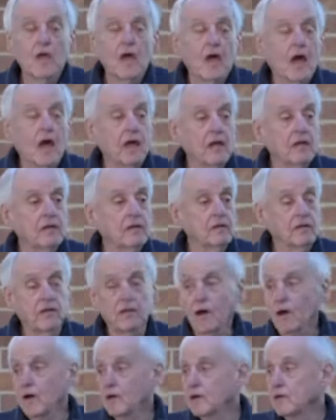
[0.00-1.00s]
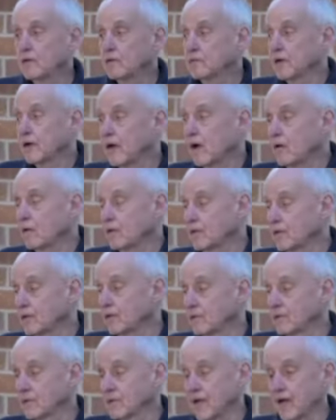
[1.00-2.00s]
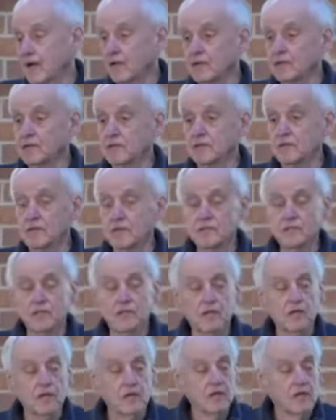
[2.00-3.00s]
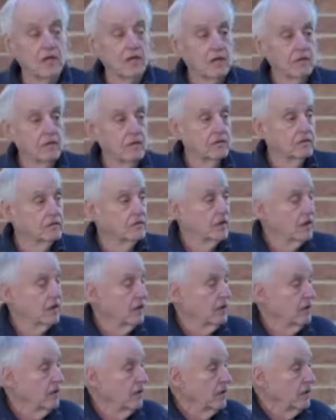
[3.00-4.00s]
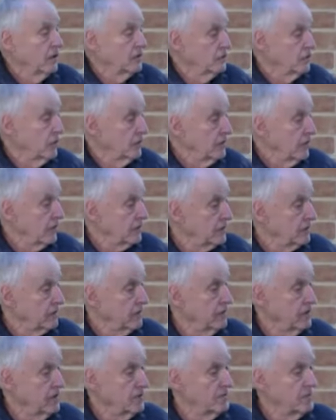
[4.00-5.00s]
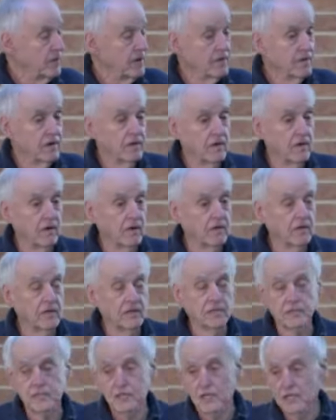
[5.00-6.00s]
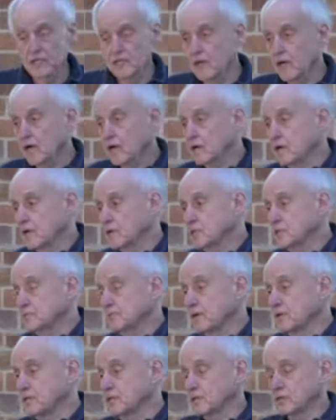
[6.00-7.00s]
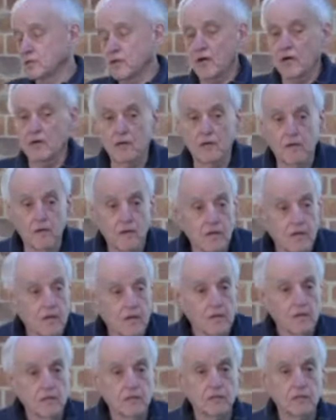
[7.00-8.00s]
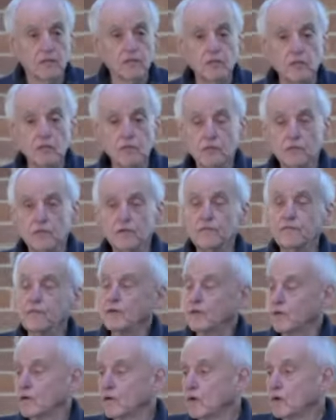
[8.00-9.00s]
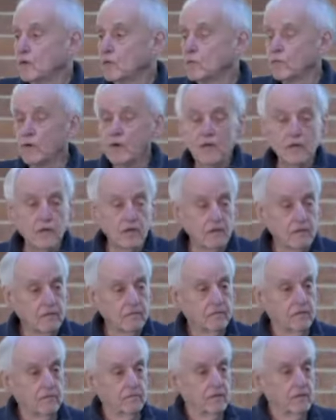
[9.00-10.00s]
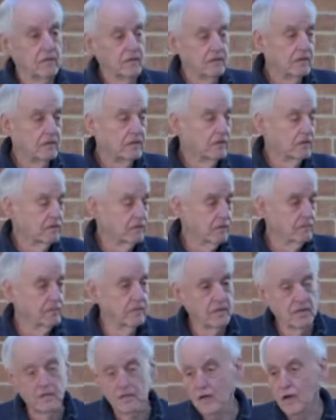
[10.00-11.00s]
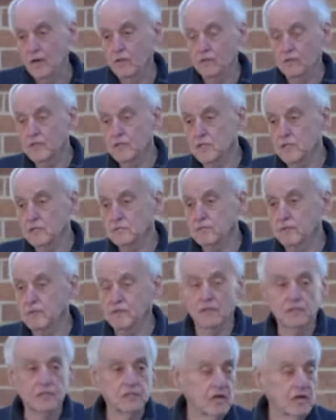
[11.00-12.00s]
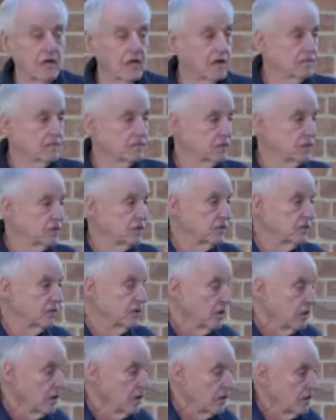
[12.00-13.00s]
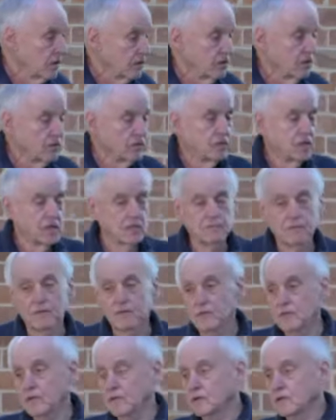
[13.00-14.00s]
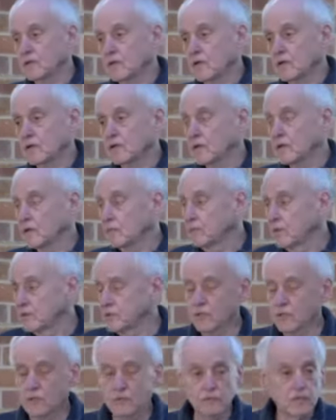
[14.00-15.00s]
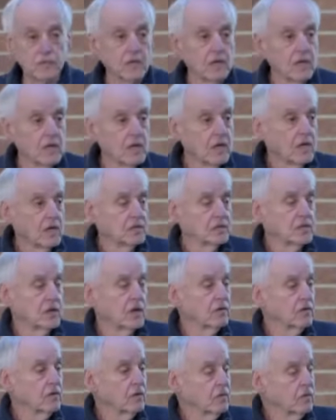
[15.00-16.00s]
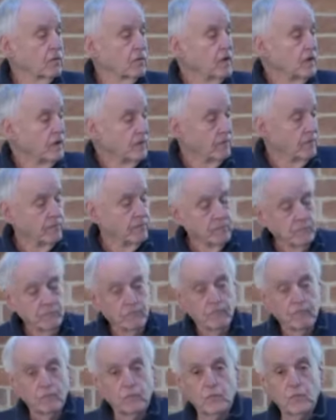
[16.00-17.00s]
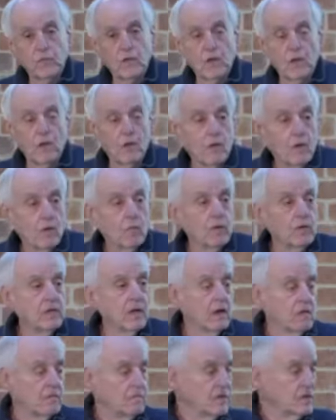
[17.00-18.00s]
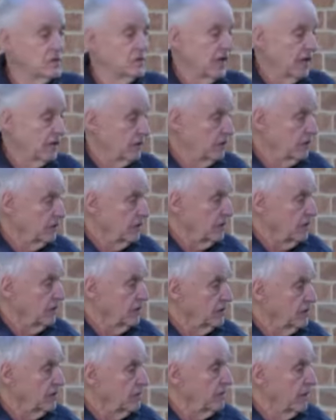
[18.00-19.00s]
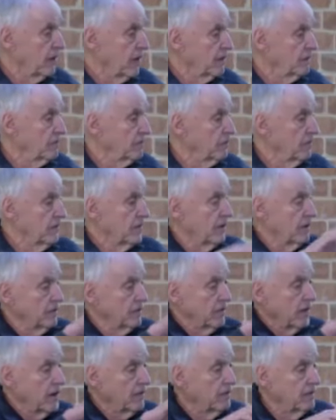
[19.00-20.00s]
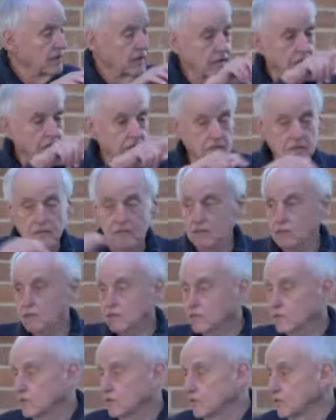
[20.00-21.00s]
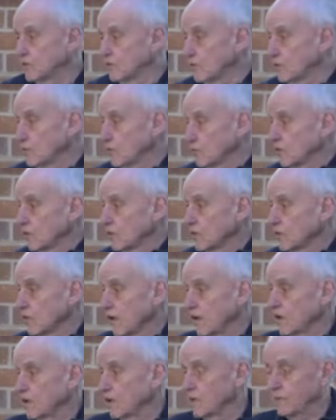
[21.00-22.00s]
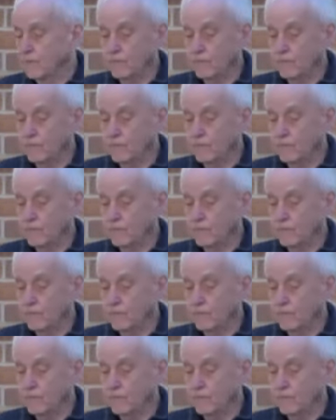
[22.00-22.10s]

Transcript: And the idea of the whole thing of the calendar is that during that three-year period, on each Sunday and each special day, there's a new different reading from the Old Testament, the Psalms and New Testament and the Epistles, so that we don't miss out on anything in the Bible. We go into every little nook and cranny.